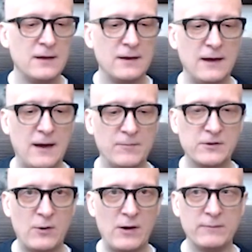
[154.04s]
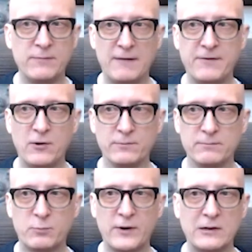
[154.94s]
So I
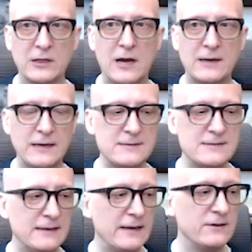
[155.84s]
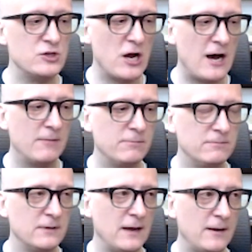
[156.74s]
felt pretty lucky to get a job
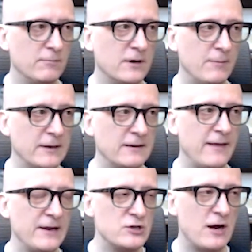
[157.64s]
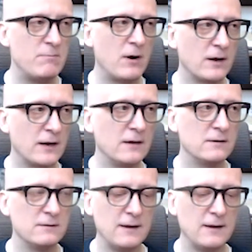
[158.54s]
coming into that job market.